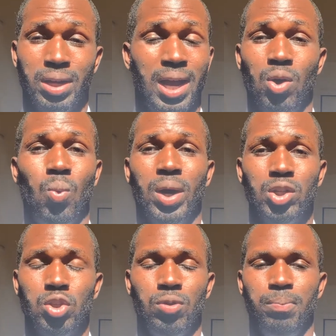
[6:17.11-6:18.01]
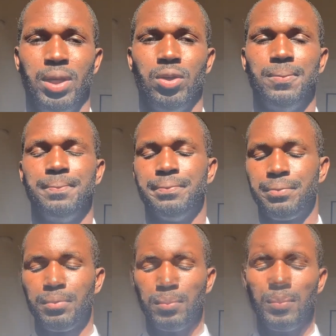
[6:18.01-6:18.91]
I don't want to turn
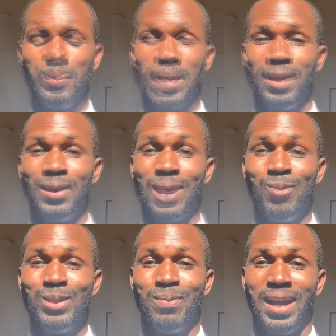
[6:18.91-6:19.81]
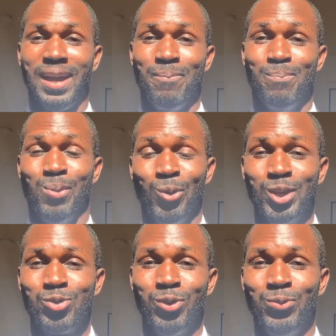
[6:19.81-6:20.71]
bitter. That was my
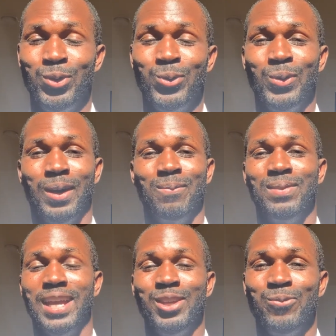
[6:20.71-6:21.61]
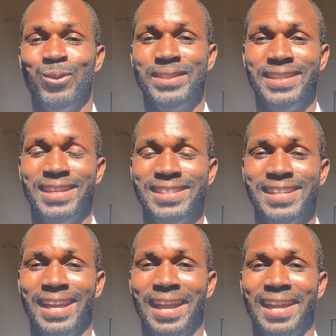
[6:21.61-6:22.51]
bonus review. Thank you for sticking to
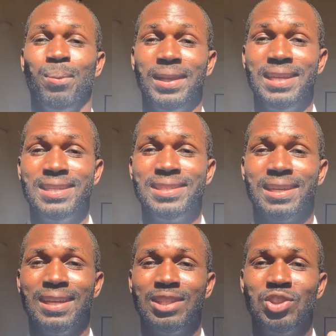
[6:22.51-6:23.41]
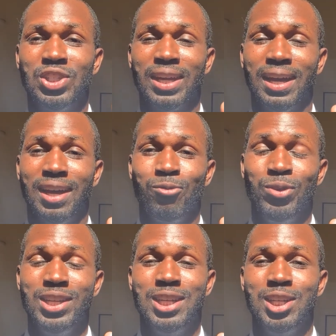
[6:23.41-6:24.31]
the end. Please
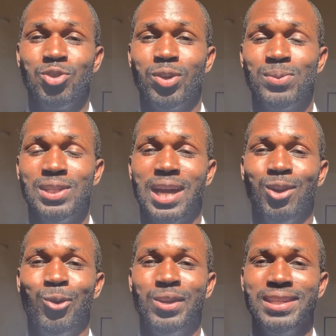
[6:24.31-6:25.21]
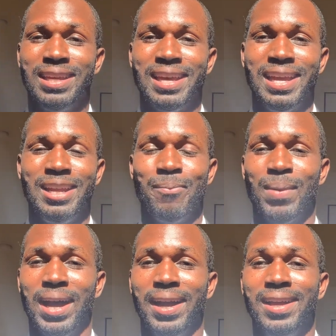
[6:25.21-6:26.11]
read the description down below to get any of
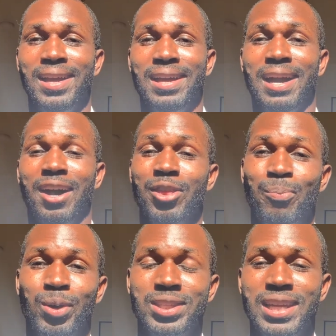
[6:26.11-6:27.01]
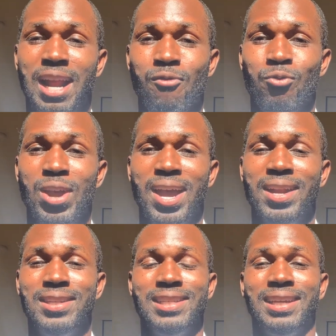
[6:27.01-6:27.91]
my other books that I
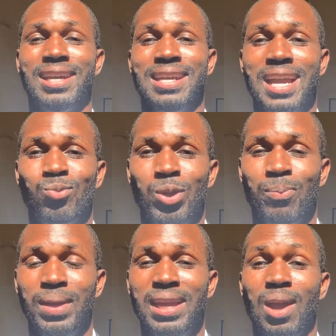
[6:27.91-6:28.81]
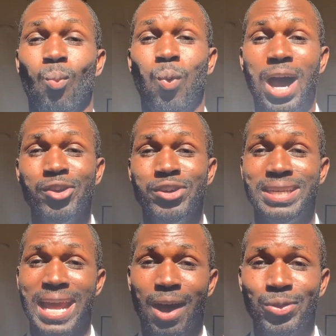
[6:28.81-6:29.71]
read, to connect with me. And while you're
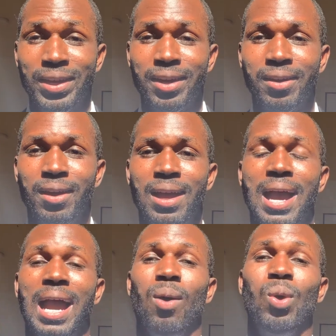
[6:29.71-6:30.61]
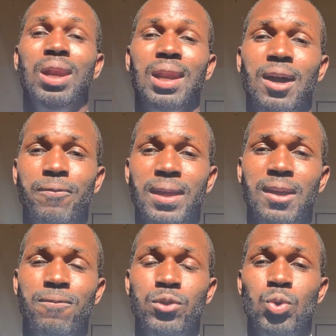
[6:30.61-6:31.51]
down there, I would love
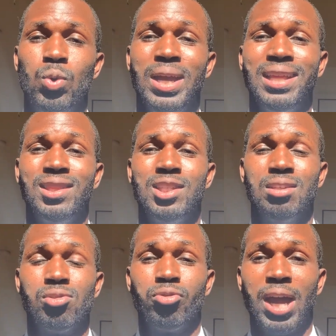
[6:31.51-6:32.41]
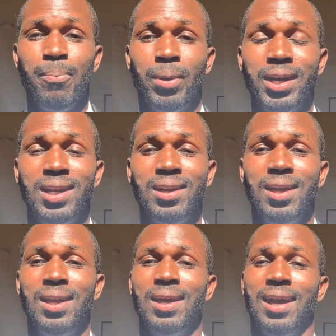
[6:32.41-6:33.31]
if you hit the subscribe button,
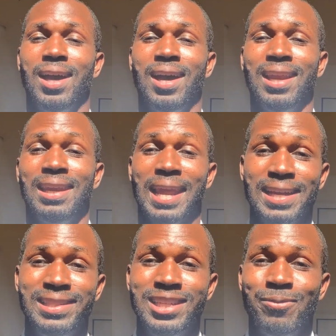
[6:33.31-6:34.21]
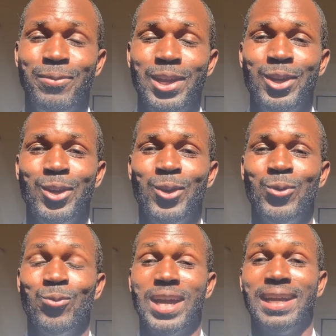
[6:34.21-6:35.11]
like this video,
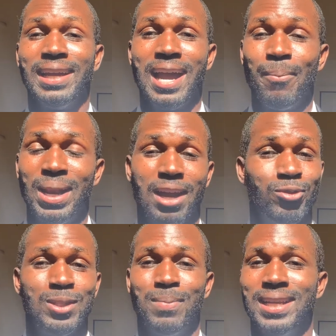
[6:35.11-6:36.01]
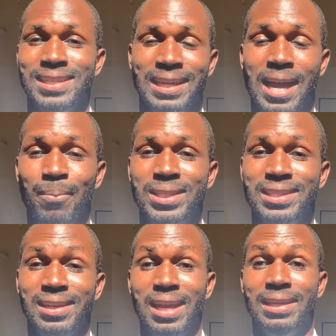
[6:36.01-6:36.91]
write a comment. I respond to comments,
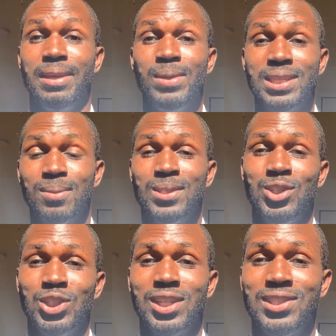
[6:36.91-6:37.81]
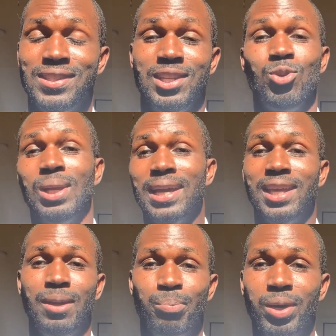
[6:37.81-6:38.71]
and give me some suggestions. Did you like
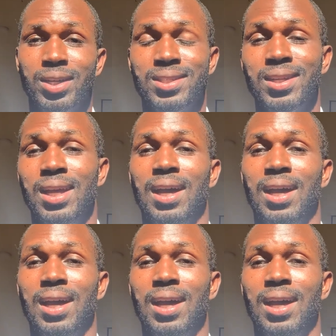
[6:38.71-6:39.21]
any books?